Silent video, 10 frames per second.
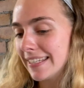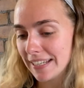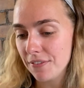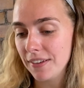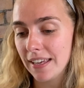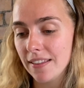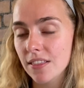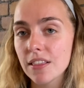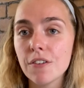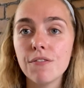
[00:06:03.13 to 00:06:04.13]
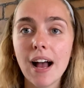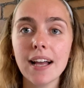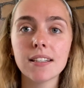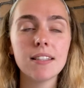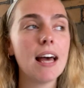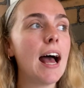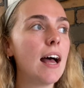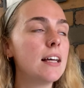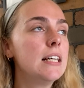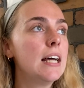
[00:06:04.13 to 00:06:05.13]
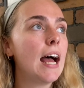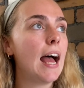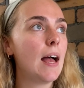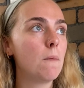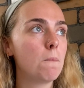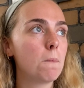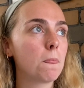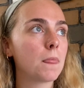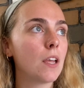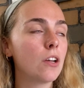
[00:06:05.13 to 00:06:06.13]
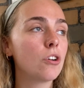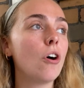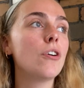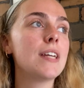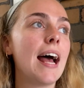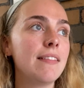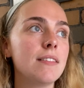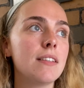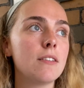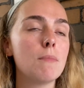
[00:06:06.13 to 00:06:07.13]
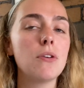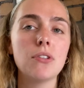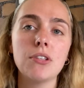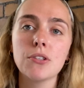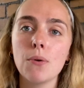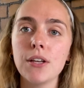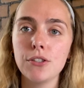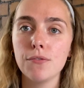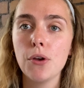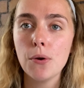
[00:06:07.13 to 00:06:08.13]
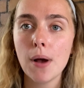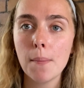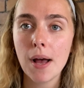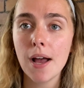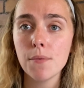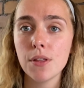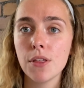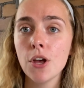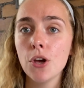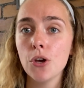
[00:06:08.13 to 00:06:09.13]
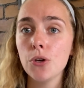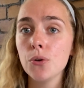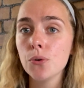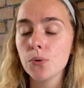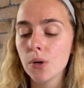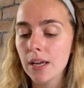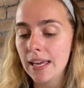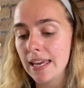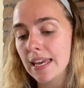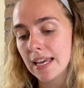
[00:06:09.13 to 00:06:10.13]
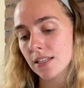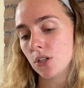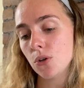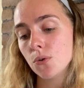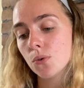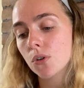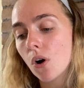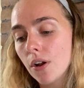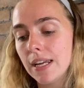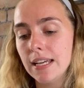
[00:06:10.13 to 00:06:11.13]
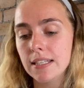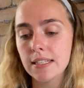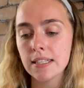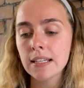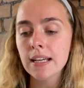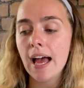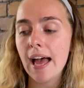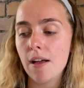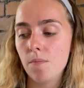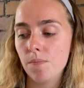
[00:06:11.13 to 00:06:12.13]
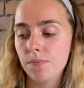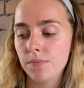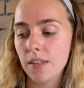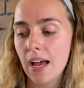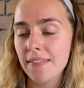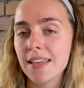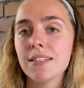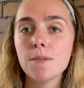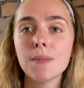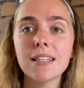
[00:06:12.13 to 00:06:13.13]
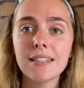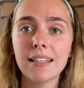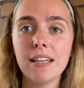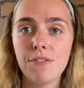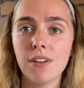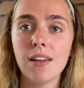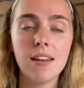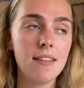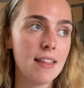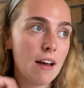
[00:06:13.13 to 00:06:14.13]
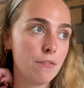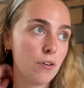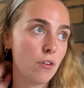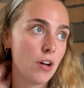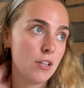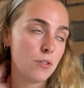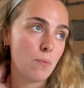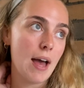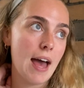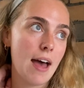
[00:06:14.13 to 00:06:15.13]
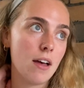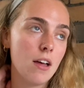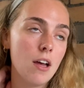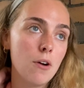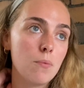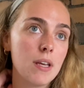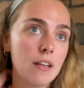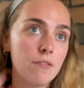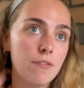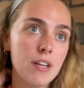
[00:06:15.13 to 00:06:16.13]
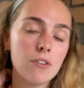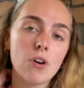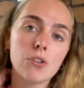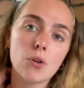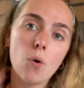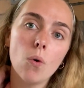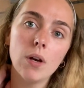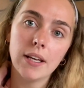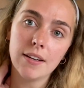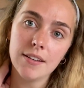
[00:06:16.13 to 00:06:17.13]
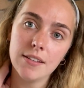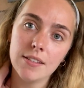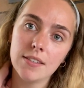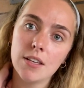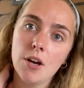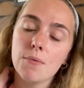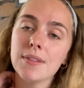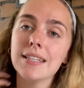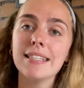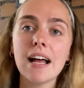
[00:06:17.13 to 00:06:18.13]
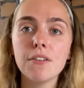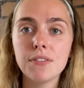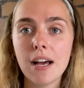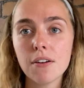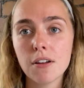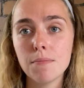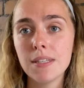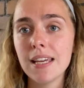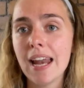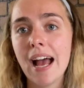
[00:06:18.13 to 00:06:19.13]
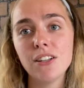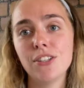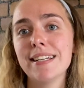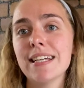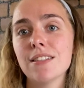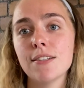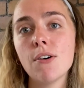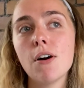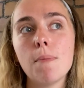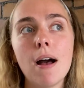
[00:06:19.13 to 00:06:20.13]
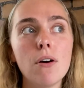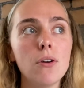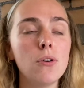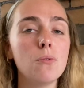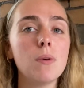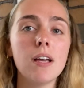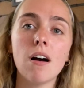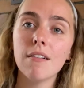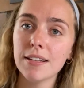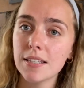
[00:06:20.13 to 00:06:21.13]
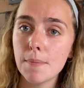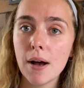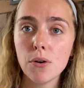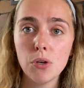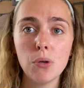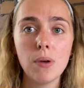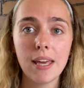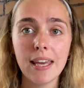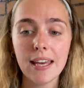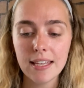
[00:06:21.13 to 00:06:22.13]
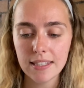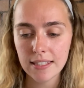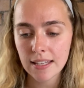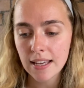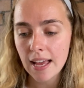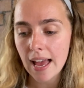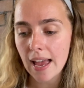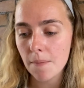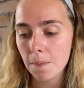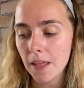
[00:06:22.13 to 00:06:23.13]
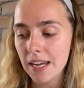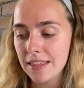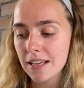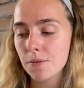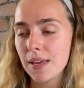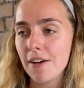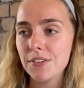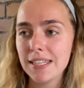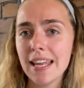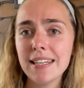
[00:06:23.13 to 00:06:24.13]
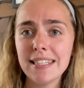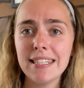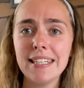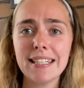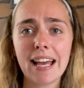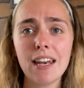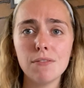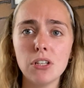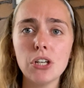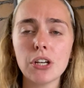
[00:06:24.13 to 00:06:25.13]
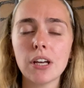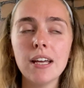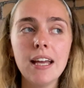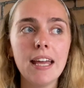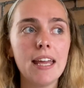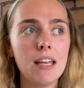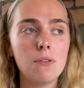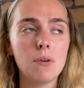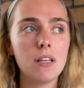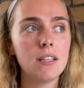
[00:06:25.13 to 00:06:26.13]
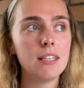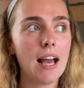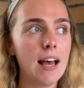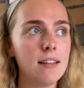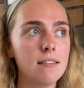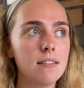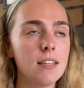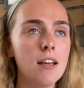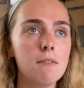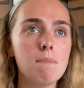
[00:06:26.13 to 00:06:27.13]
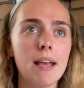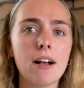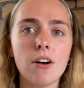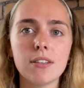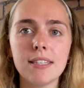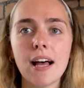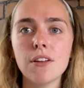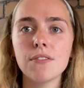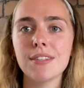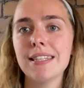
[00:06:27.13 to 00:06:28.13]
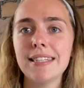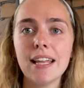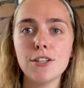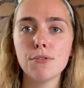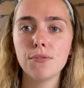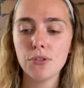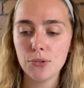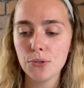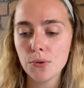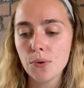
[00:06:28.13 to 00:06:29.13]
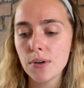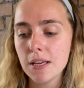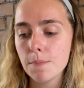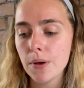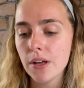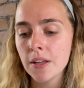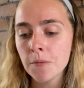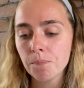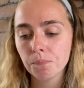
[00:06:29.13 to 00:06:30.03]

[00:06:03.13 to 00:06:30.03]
significant, the fact that God answers Moses' question of who am I with who he is, who God is. And there's something significant in that for us, where we can feel God calling us when the self-doubt comes in. Actually, it's not about who we are, it's about who he is. And I think we have a tendency to kind of look inward and make ourselves the center of the story. But